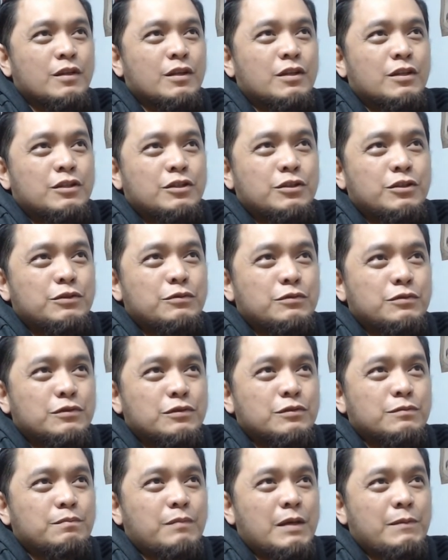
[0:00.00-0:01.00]
yun yung,
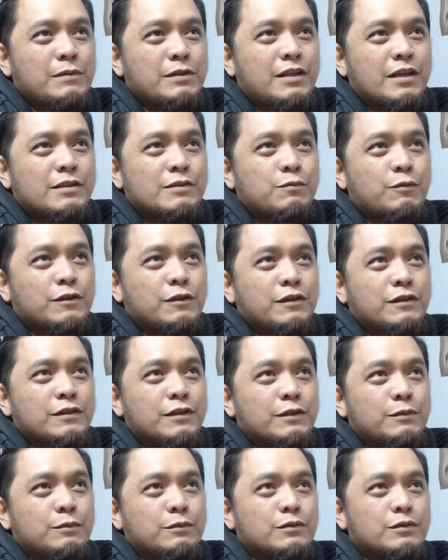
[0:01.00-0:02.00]
maybe that's one thing
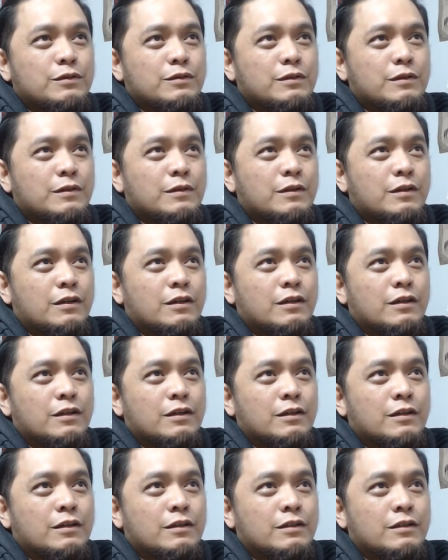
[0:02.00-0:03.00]
that
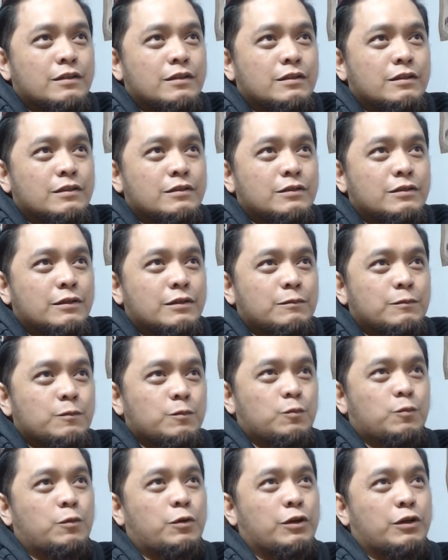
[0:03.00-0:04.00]
uh, you can
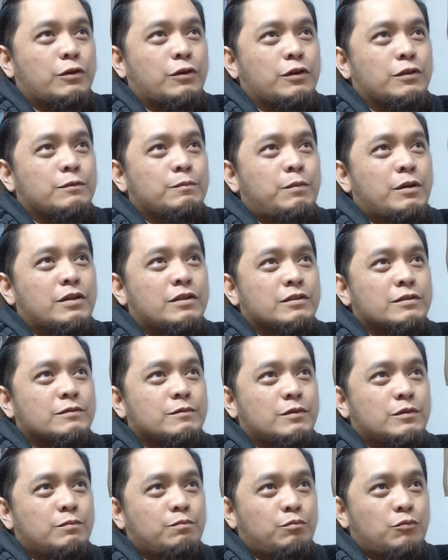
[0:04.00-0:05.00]
work on parang
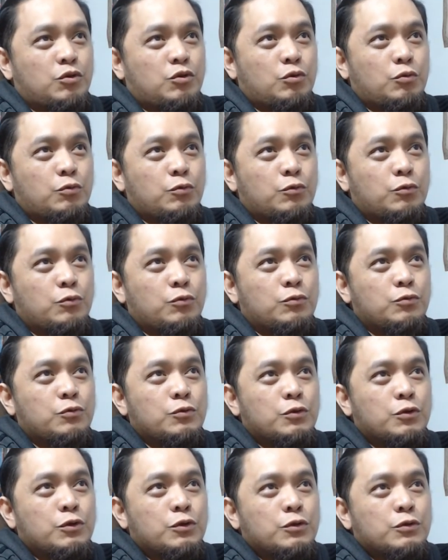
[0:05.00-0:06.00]
to
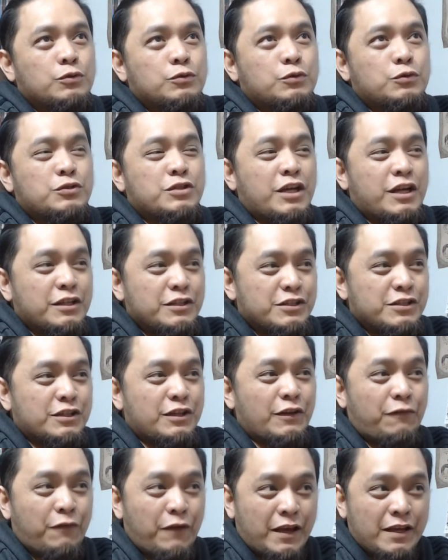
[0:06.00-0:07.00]
to change
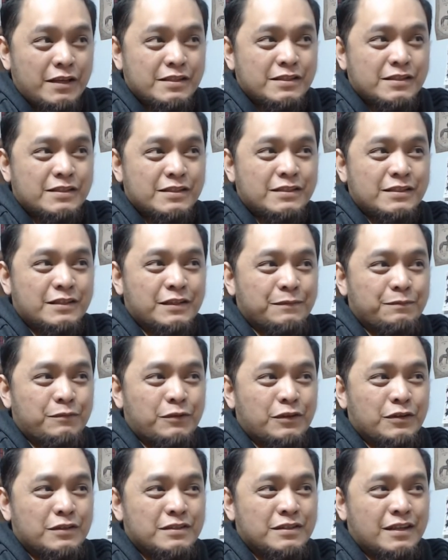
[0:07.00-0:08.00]
the face ng
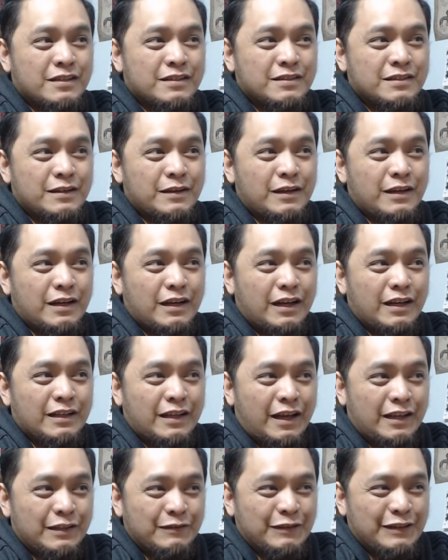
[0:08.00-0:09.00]
pause as an
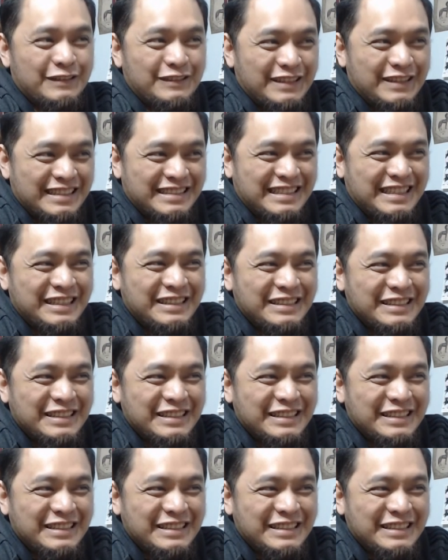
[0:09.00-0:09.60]
animal rescue.